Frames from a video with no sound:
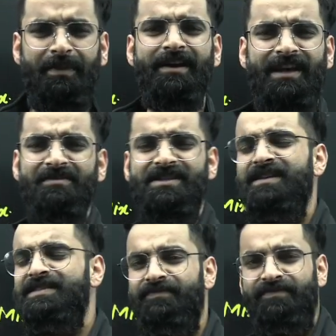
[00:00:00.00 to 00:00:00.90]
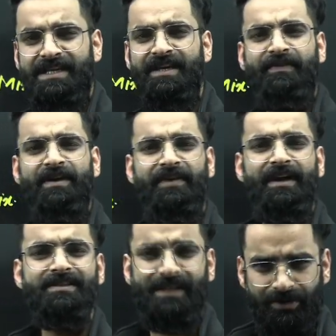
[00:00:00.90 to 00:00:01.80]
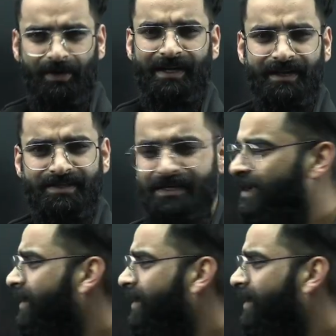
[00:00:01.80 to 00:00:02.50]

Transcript: but in chemistry, significant figures are not asked,